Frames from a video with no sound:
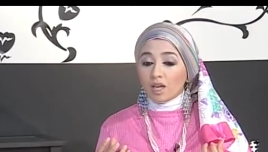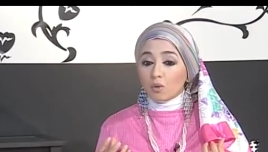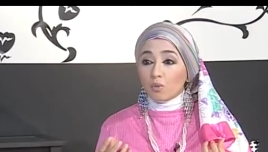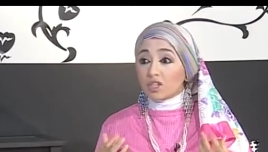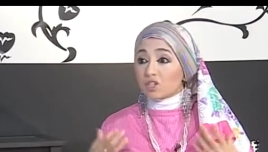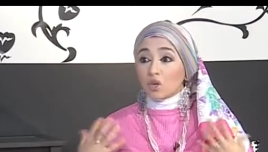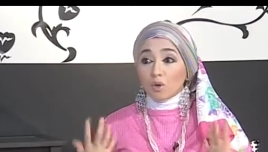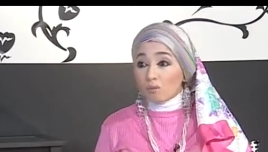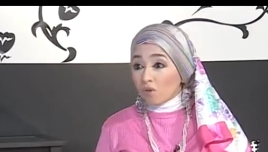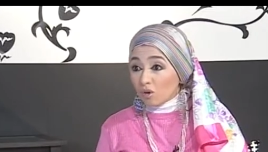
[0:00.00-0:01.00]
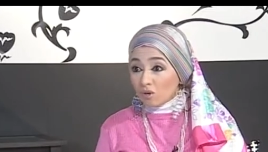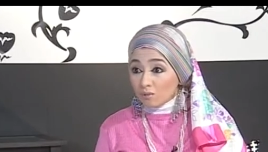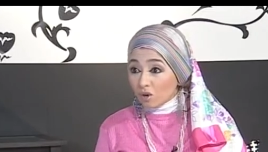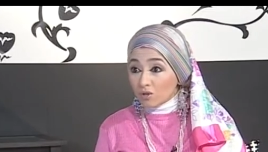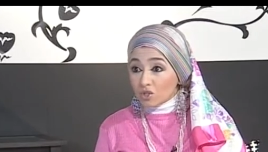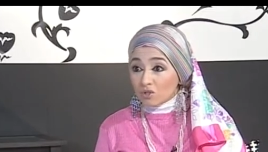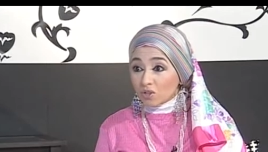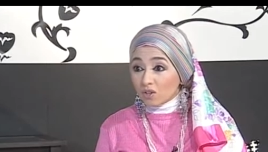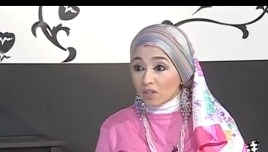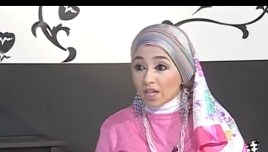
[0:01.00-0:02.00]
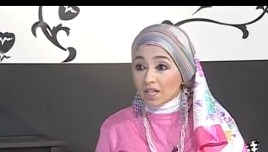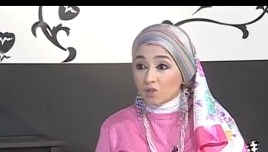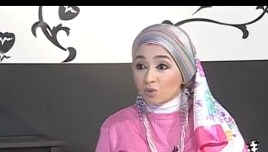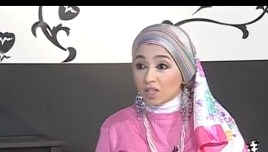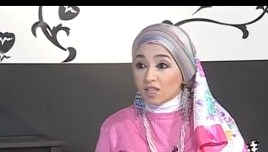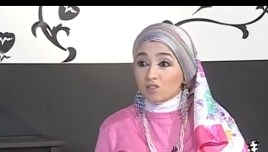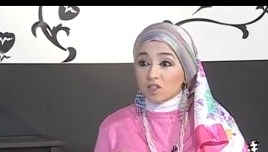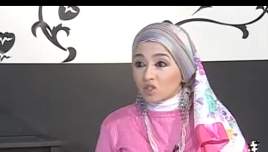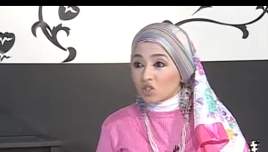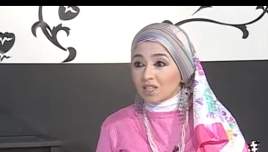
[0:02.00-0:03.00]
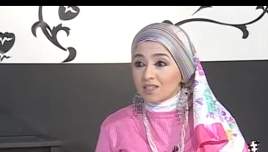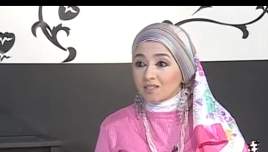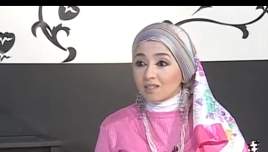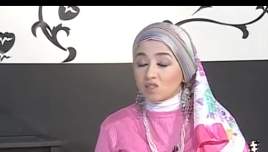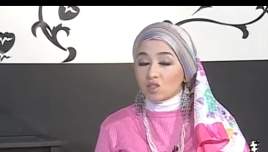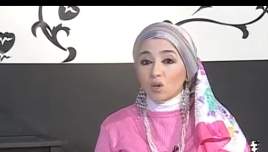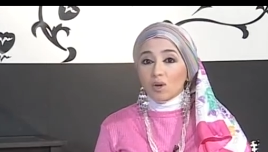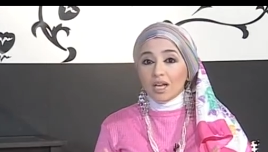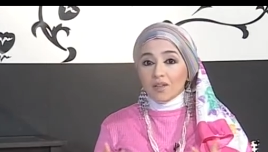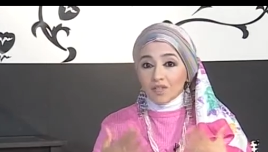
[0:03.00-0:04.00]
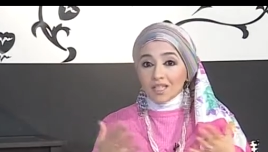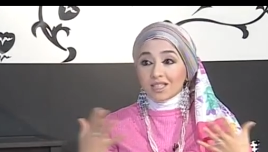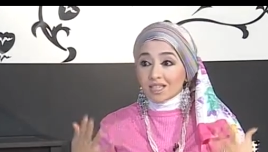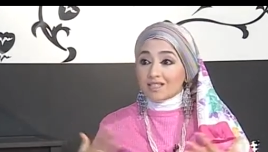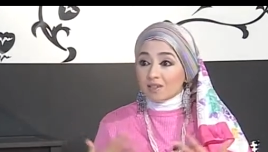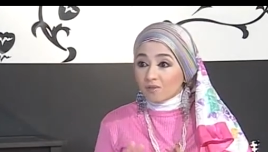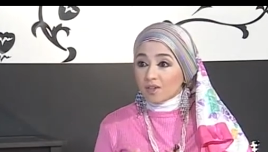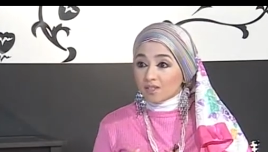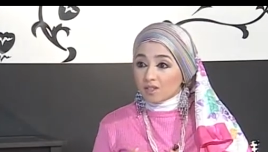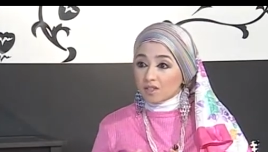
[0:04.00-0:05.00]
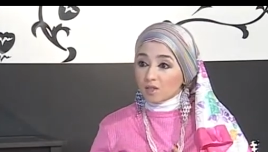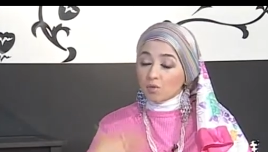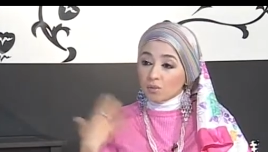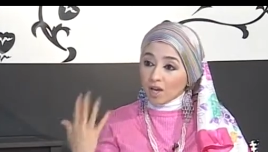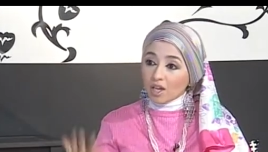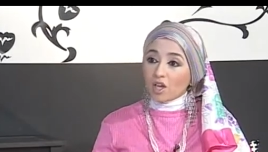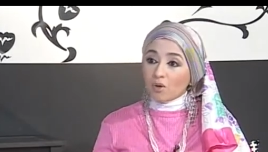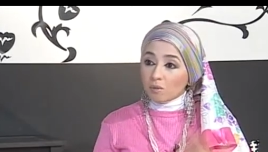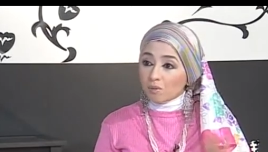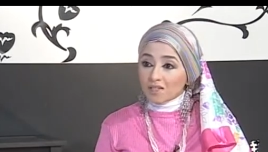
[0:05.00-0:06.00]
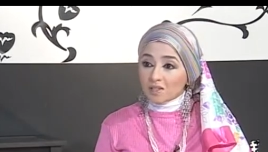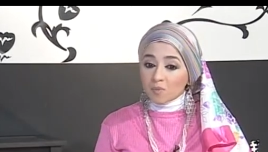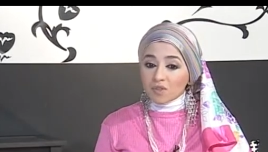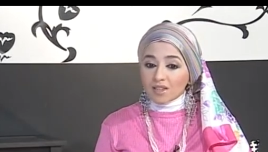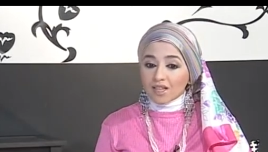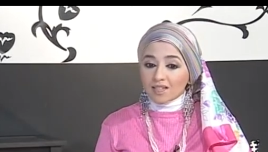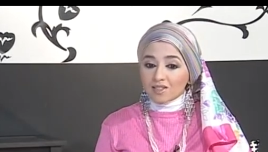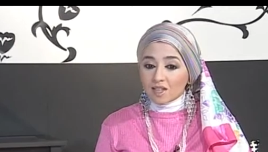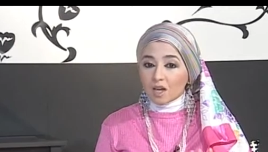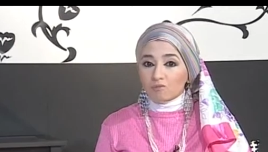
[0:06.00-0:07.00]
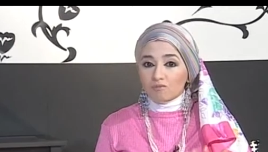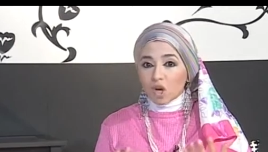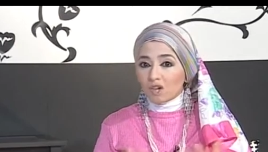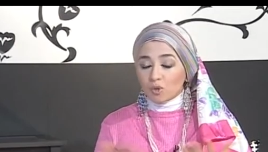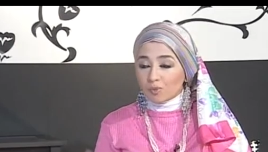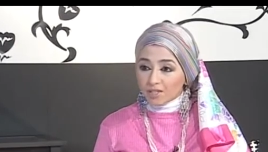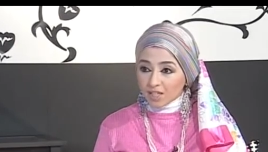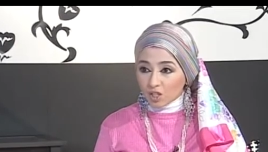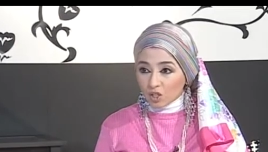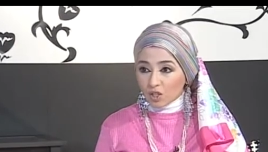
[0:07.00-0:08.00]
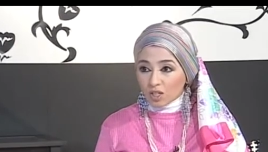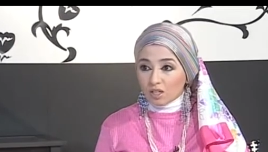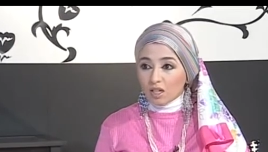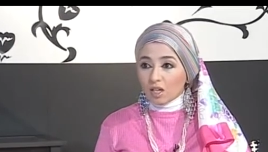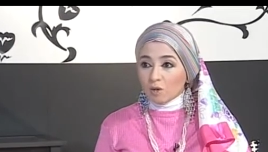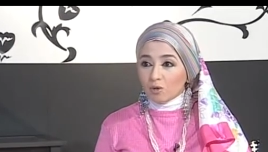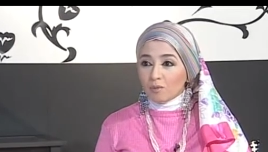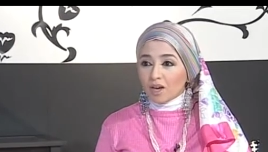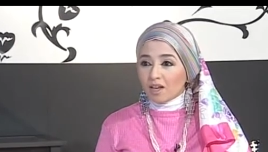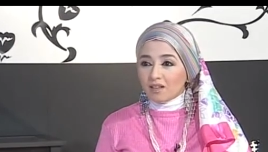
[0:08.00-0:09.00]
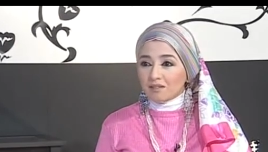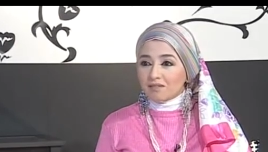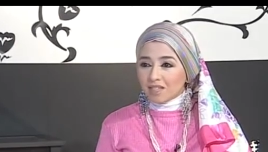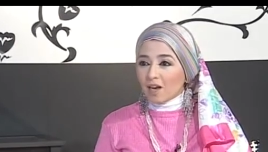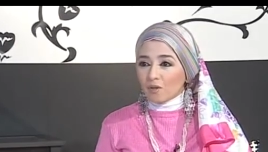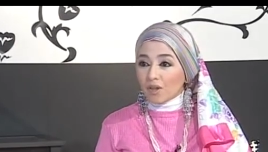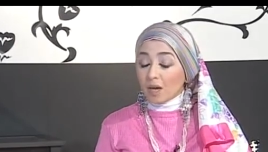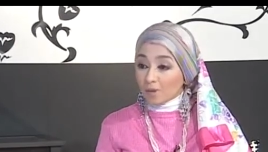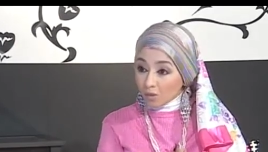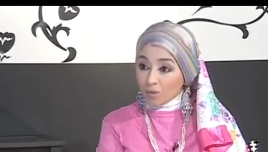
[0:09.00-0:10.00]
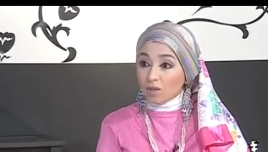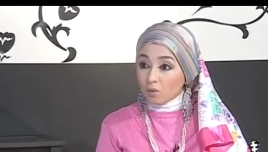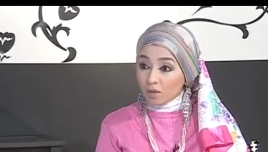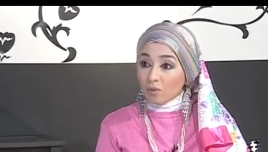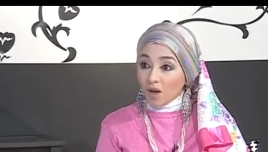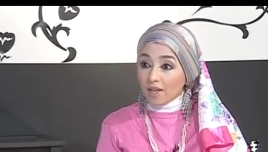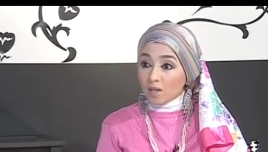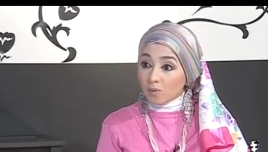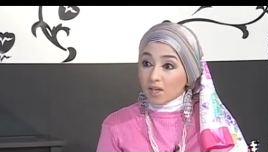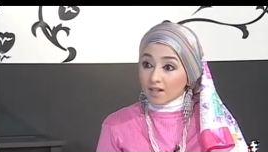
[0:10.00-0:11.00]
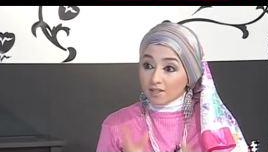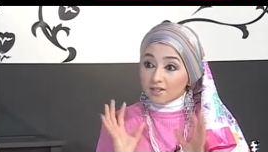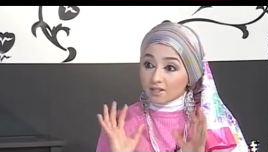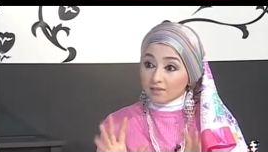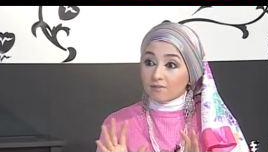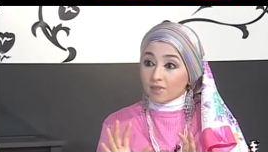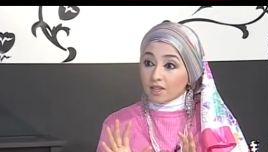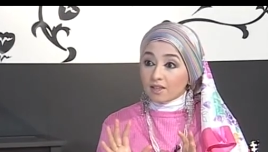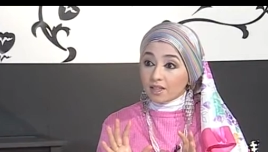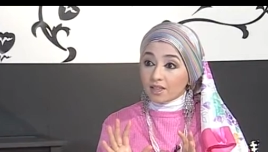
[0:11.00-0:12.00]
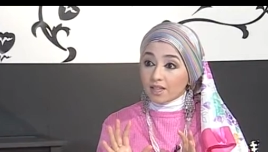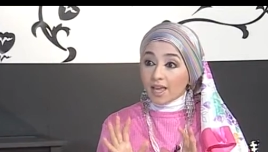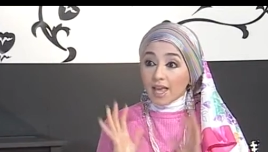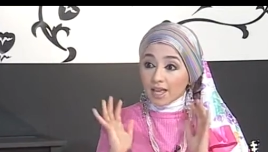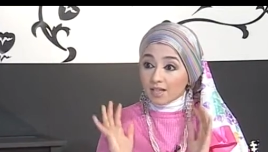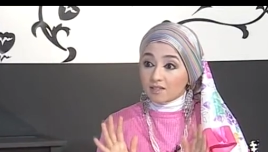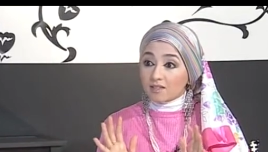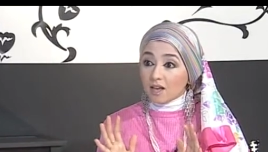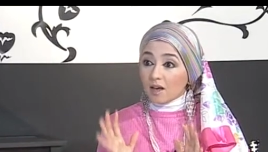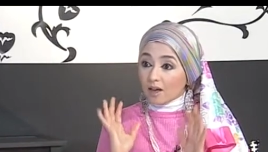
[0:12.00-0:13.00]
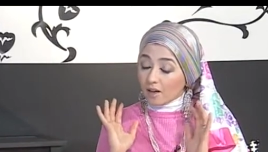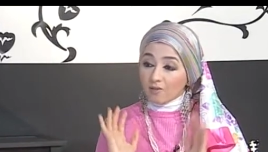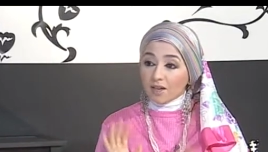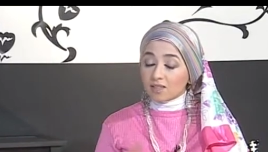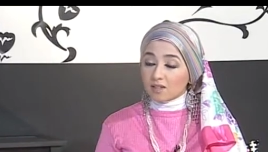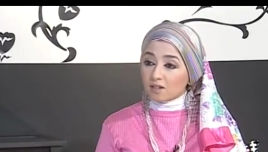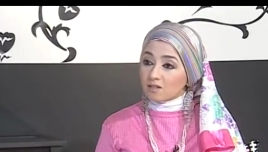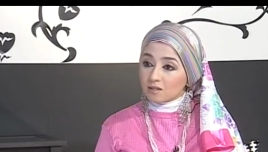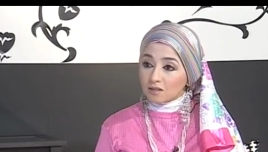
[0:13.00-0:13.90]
We're so emotional and we get touched easily, so these things affect us, and we might go and buy something that is not 100% good, and we might doubt that, but we buy it because the ads affected us.